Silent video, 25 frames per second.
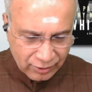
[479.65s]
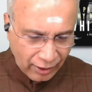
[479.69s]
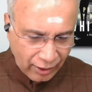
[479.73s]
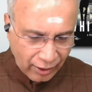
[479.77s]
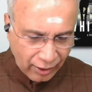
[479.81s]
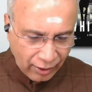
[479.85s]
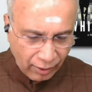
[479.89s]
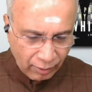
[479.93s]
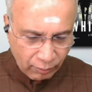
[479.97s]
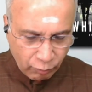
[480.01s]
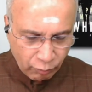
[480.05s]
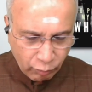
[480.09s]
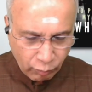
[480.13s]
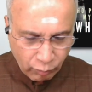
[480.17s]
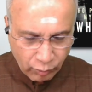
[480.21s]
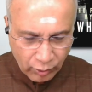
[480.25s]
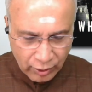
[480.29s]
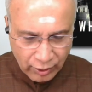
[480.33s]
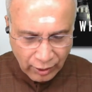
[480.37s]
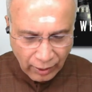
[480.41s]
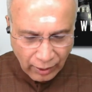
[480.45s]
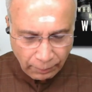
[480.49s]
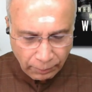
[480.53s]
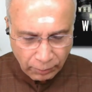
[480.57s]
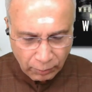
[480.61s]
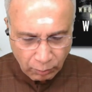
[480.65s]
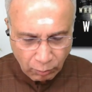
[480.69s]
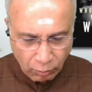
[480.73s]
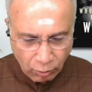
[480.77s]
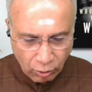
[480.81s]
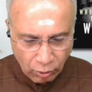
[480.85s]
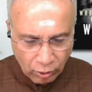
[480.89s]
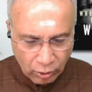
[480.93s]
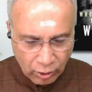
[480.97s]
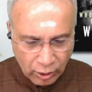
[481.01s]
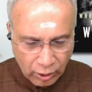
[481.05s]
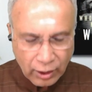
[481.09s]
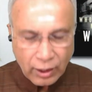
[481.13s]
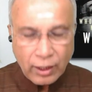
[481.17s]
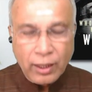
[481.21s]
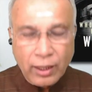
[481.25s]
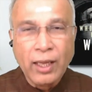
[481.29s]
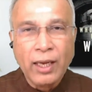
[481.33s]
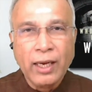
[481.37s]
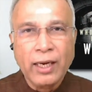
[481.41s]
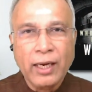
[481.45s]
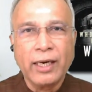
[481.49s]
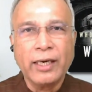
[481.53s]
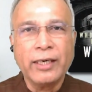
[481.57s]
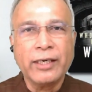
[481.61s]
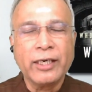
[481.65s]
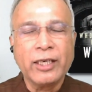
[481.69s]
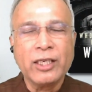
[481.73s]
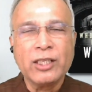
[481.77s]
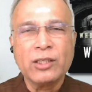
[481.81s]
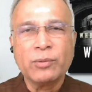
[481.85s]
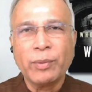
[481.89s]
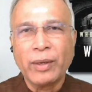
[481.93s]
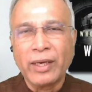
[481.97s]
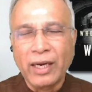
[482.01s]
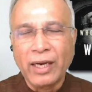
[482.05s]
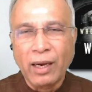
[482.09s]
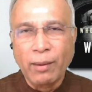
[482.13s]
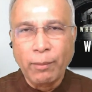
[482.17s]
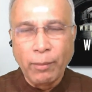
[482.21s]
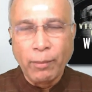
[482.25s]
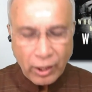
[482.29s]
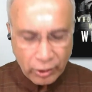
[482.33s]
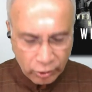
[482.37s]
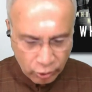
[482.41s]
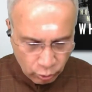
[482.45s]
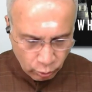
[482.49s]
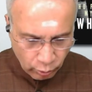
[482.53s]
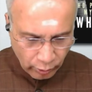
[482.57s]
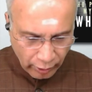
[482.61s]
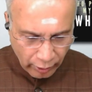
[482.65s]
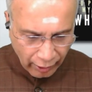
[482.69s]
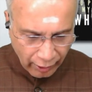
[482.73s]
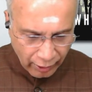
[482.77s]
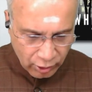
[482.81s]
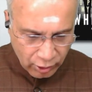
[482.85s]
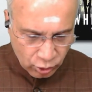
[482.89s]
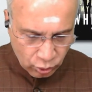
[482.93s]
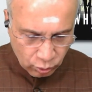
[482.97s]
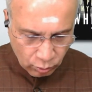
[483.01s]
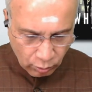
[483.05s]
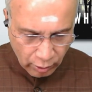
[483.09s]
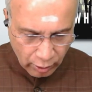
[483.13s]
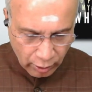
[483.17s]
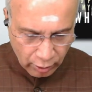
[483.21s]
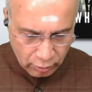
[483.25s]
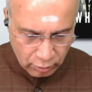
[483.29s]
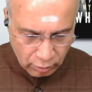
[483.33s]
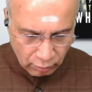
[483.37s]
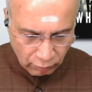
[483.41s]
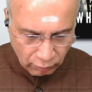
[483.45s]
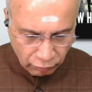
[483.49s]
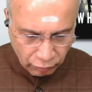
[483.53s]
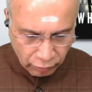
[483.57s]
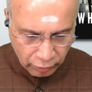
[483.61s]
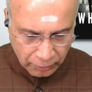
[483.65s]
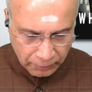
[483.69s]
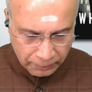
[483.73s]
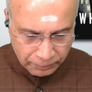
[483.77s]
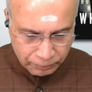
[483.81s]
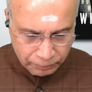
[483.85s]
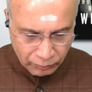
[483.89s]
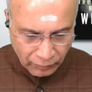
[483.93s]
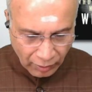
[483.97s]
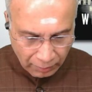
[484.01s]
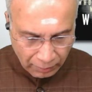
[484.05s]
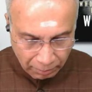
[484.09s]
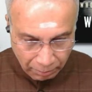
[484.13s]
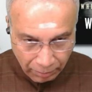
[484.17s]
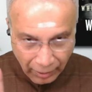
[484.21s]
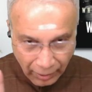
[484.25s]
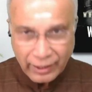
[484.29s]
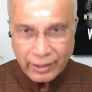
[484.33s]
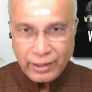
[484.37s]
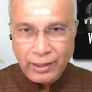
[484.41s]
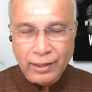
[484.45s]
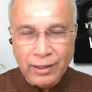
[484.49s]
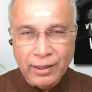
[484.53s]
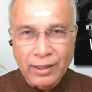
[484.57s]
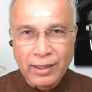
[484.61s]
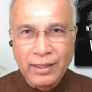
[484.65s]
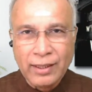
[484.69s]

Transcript: There are a couple more countries, Panama, UK, and so on and so forth. But